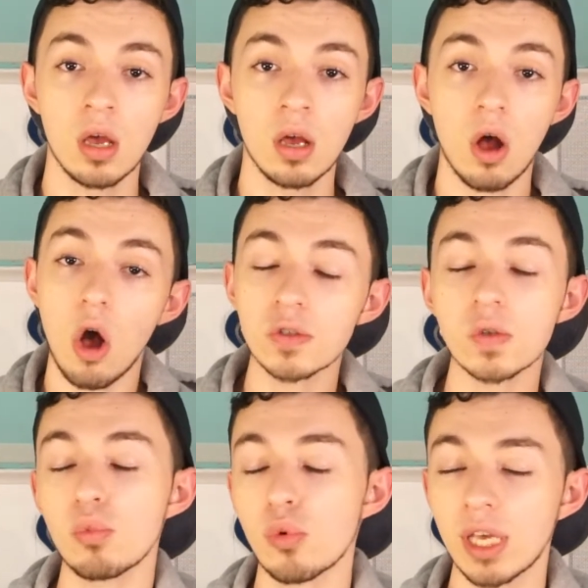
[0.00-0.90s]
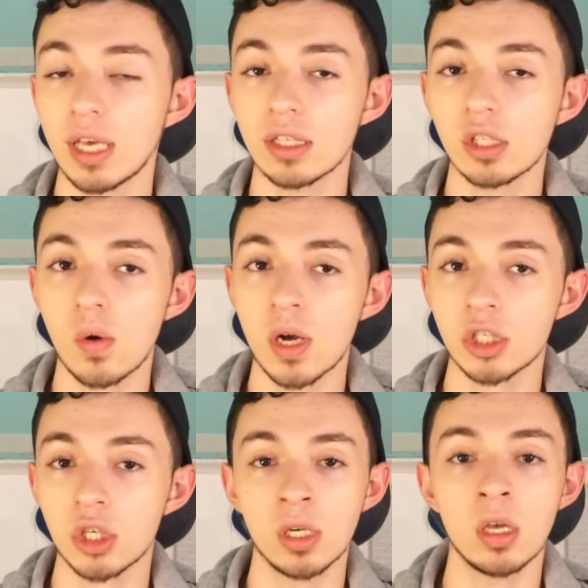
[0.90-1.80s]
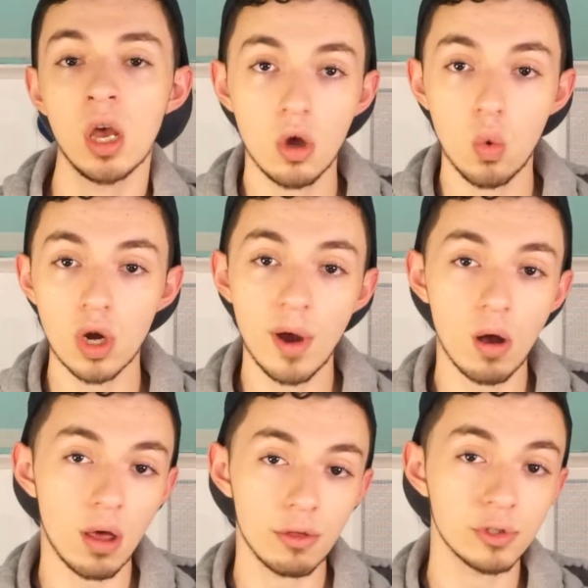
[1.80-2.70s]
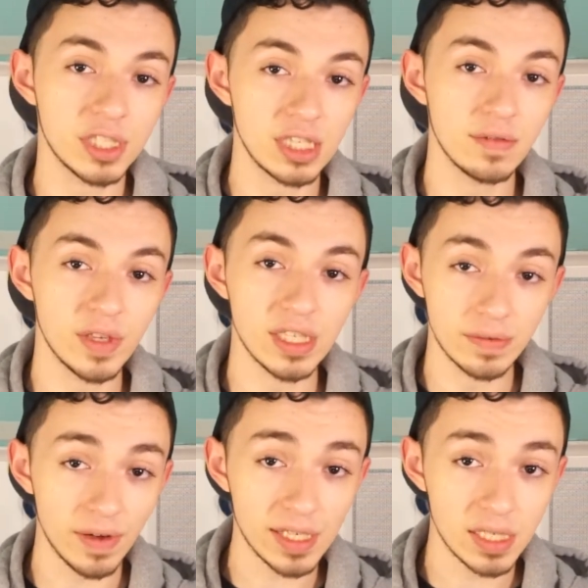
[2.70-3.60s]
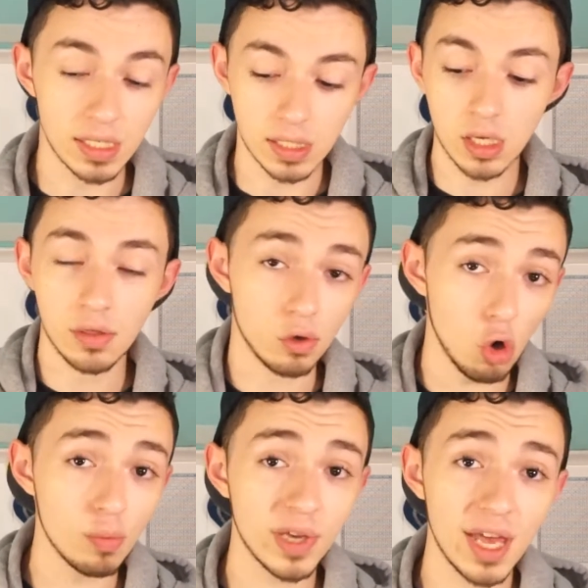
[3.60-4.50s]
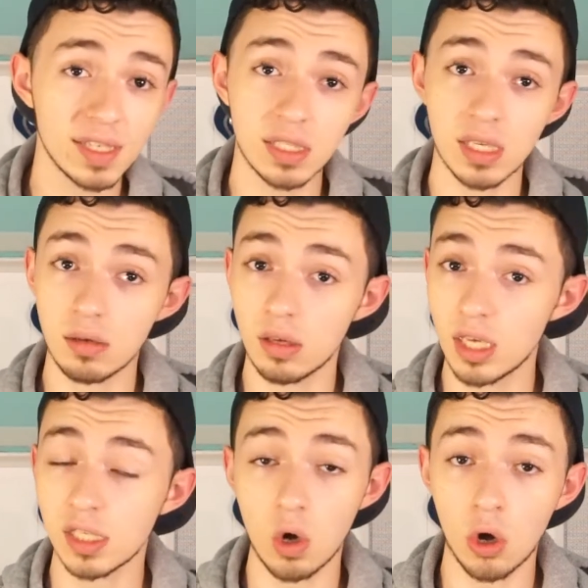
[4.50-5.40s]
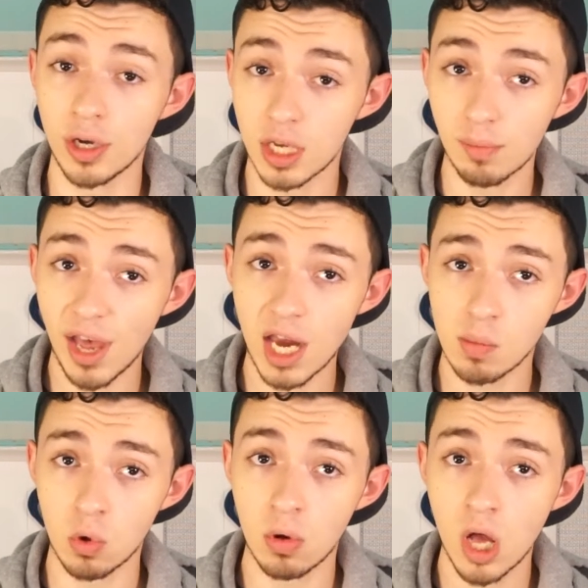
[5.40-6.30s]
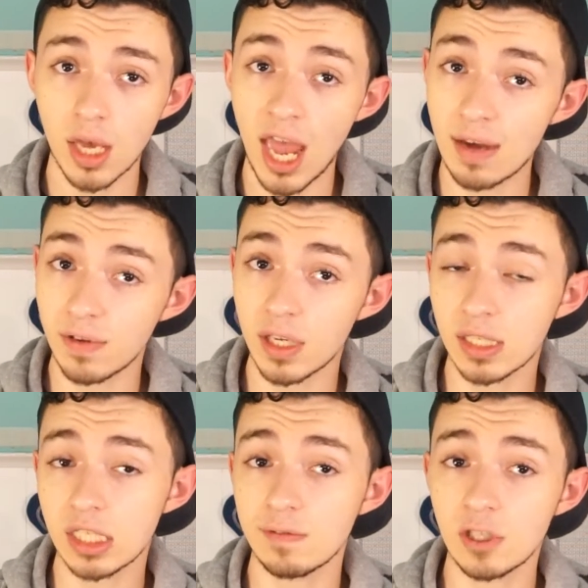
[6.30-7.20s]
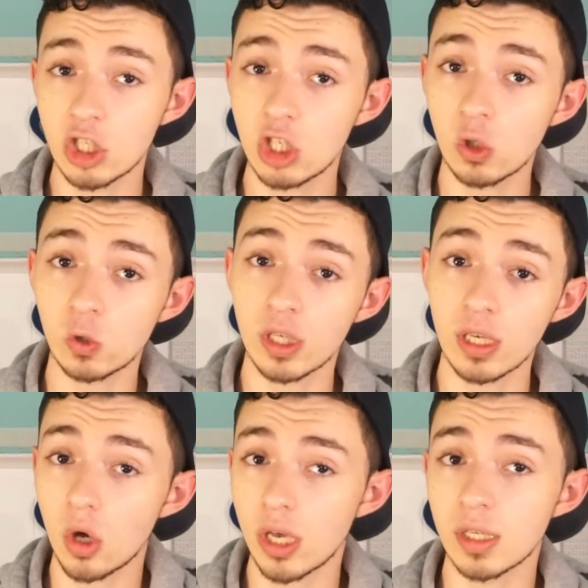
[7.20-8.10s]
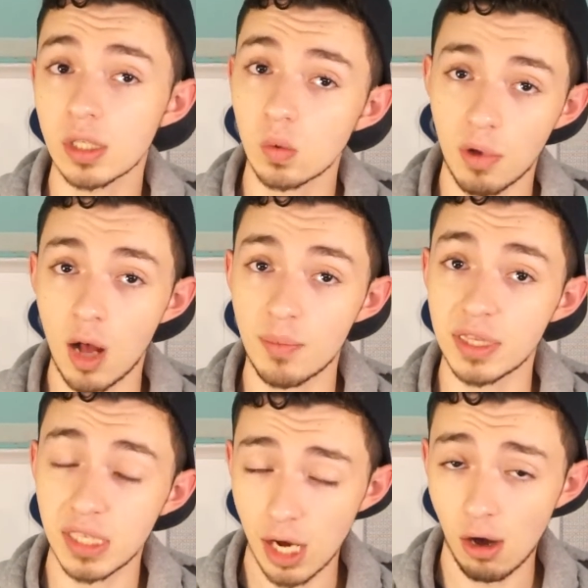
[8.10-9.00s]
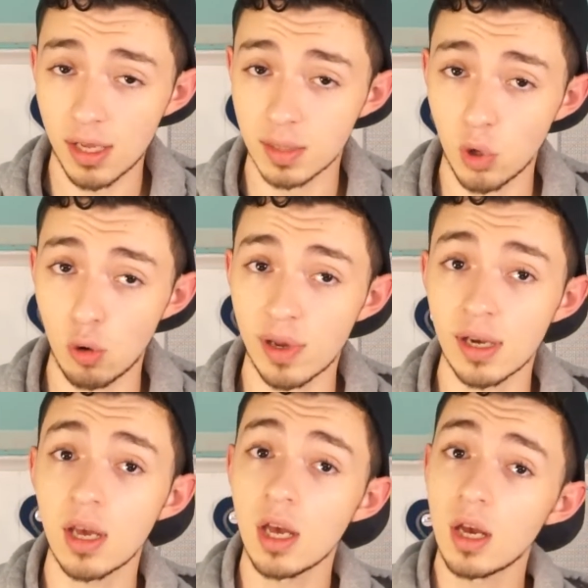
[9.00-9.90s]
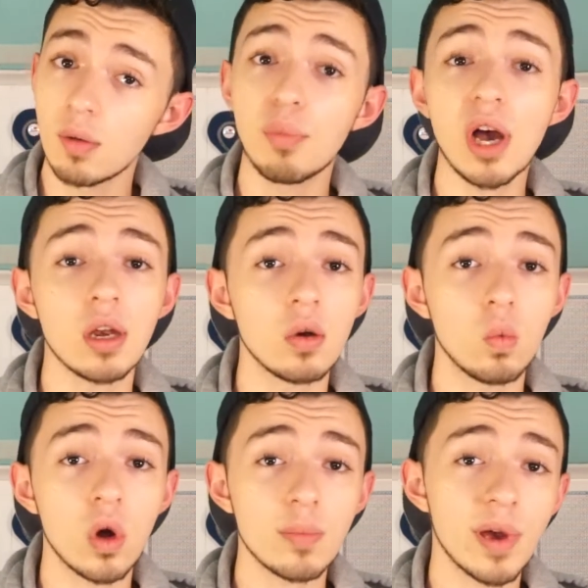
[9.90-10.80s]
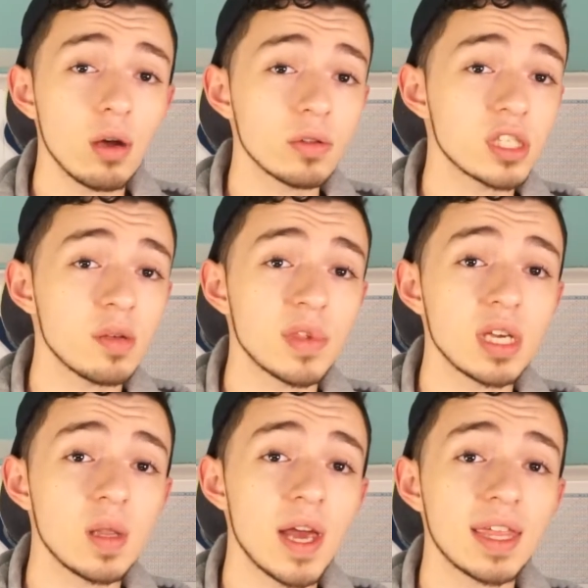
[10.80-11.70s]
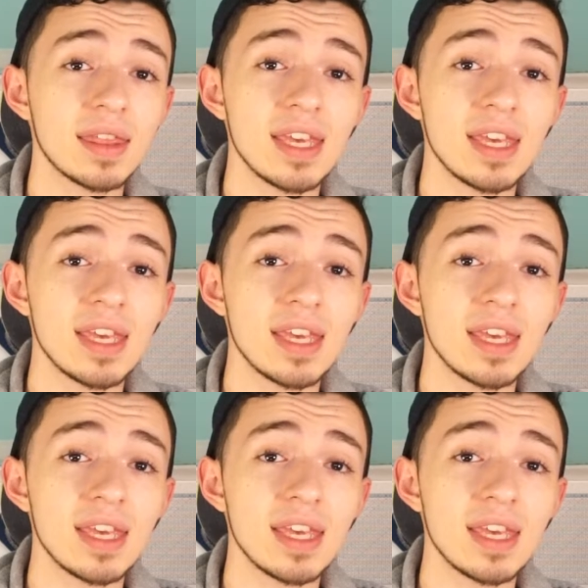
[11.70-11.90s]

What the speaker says: Also bringing into question, what about other TV devices? The Chromecast is already compatible. Nvidia TV Shield is up in the air at the moment, but what about something like the